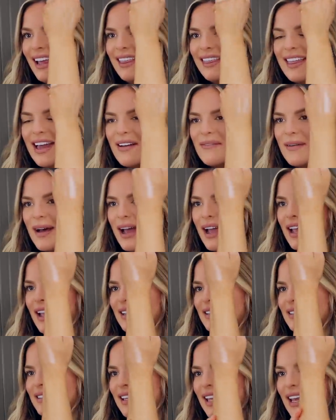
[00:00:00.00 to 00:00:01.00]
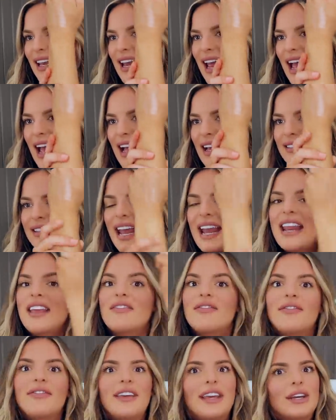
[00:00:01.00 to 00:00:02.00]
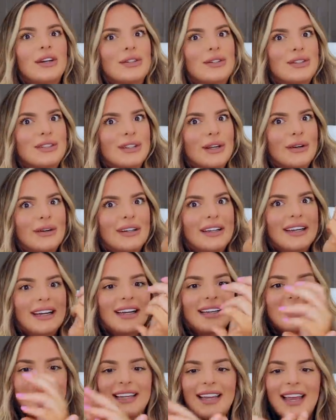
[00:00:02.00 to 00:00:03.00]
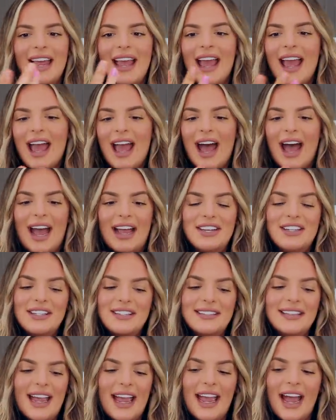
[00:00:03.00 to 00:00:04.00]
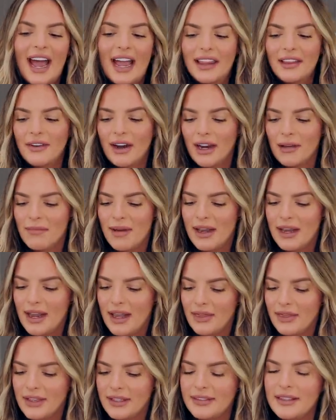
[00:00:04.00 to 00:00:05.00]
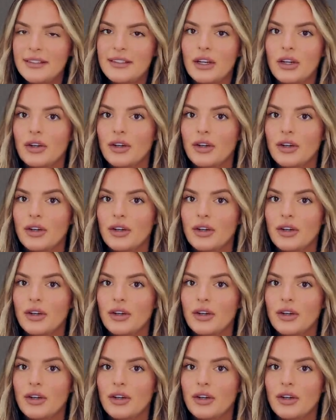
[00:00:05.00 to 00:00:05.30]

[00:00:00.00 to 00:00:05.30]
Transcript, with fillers: that my skin has and it feels so good. I just, I highly recommend it. This is a